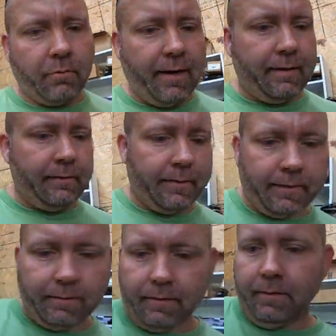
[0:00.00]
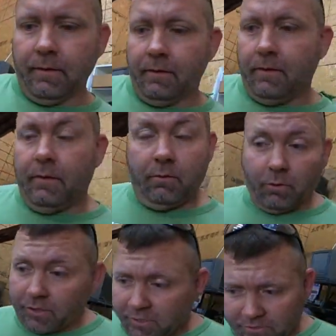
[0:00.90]
correctly.
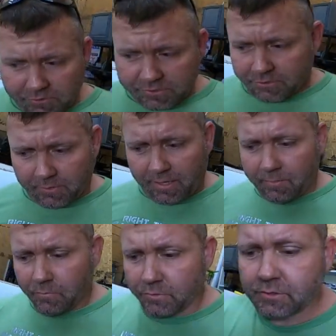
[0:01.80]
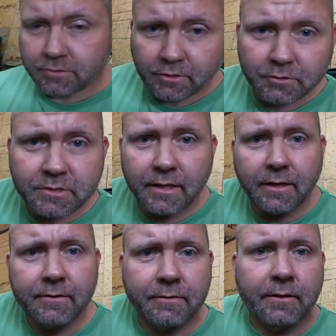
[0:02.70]
Or you can use 2 hammers, use
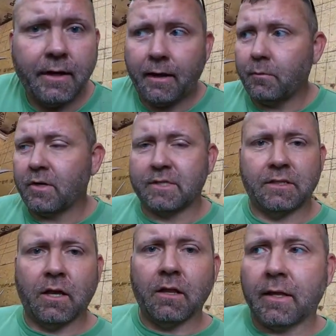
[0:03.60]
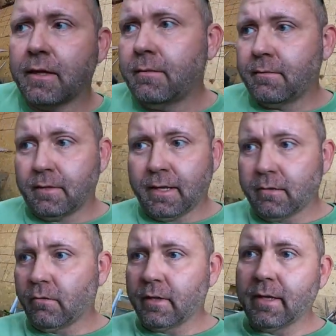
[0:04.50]
the other hammer as a dolly and
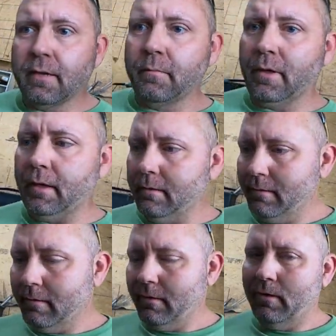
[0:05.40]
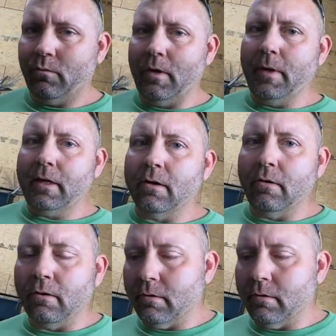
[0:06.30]
hit on it, but why make it